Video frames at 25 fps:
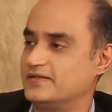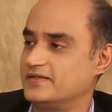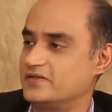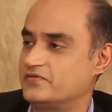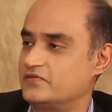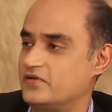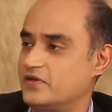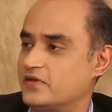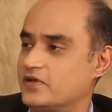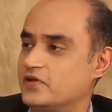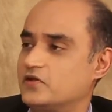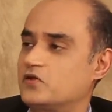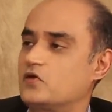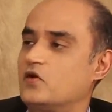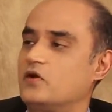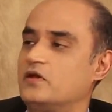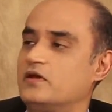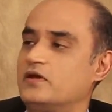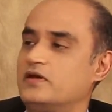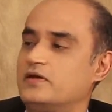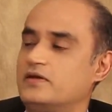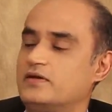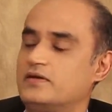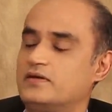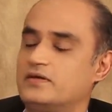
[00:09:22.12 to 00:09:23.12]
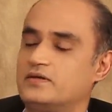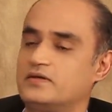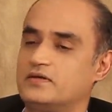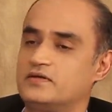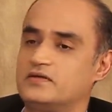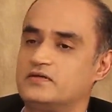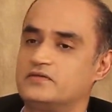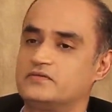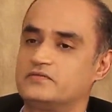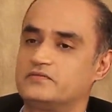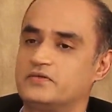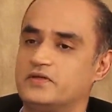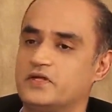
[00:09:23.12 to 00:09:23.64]
if I can call it,
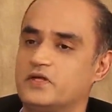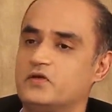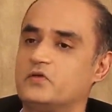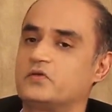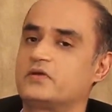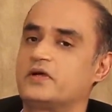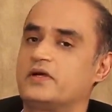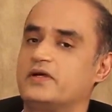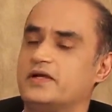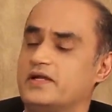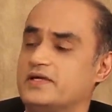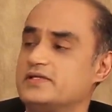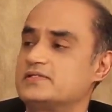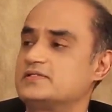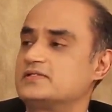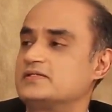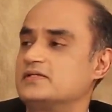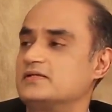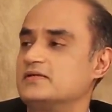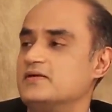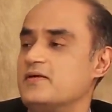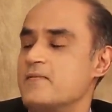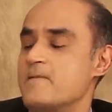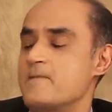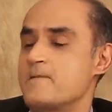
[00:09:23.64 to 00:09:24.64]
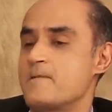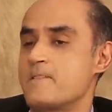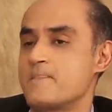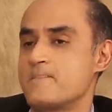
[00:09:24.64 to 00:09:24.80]
when I look at next year.